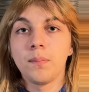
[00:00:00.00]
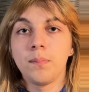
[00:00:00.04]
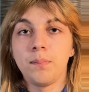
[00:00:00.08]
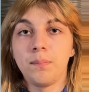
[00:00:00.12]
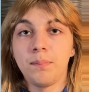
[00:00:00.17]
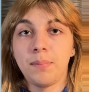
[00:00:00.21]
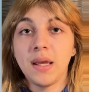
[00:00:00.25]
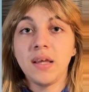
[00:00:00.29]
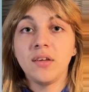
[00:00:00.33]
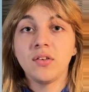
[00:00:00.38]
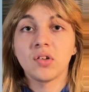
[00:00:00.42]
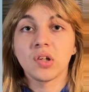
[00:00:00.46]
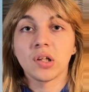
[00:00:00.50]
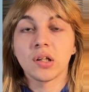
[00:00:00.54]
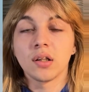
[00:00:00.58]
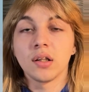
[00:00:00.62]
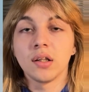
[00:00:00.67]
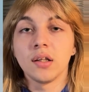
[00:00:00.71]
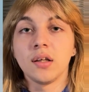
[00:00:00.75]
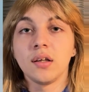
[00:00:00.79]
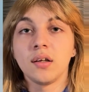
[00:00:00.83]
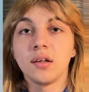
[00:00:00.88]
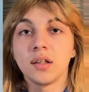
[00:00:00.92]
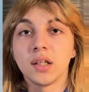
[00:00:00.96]

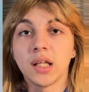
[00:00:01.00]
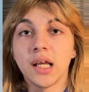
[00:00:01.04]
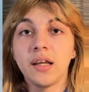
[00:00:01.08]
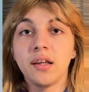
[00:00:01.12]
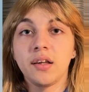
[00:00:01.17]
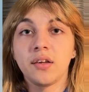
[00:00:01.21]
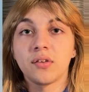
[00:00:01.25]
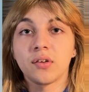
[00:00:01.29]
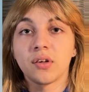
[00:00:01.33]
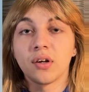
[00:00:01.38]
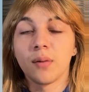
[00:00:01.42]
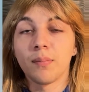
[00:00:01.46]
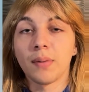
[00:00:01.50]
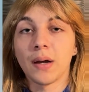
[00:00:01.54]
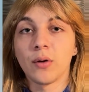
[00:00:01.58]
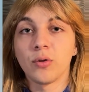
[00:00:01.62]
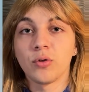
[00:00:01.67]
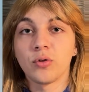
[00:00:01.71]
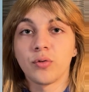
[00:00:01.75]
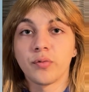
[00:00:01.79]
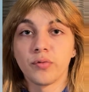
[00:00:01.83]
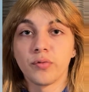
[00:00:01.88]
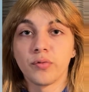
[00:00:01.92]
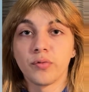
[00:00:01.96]
Basically, light is going to bounce
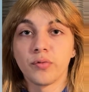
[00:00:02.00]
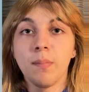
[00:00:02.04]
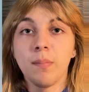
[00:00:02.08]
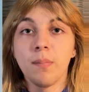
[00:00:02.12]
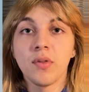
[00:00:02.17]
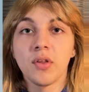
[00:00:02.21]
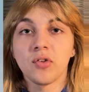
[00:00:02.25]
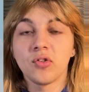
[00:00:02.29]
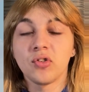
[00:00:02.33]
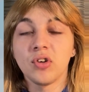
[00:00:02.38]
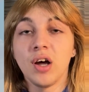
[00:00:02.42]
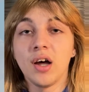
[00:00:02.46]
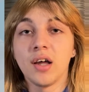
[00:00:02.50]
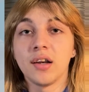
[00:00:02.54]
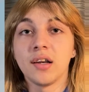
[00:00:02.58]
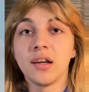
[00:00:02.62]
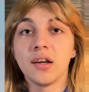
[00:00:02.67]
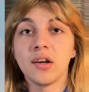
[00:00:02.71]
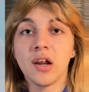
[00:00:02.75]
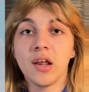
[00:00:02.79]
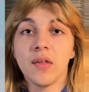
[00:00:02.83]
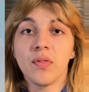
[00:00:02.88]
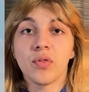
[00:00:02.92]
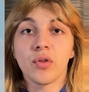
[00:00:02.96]
from the sun,
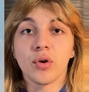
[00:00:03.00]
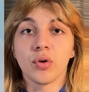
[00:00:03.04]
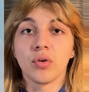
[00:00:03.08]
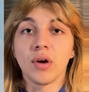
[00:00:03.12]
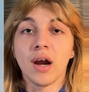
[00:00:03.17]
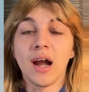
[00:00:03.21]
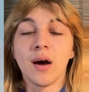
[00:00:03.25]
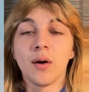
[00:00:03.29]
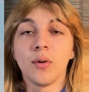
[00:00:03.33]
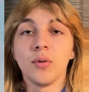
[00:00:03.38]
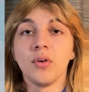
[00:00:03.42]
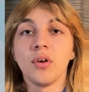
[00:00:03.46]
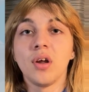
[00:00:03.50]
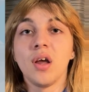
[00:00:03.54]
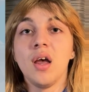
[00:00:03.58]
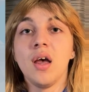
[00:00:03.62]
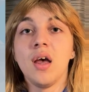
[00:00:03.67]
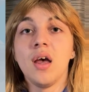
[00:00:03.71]
hit the ground,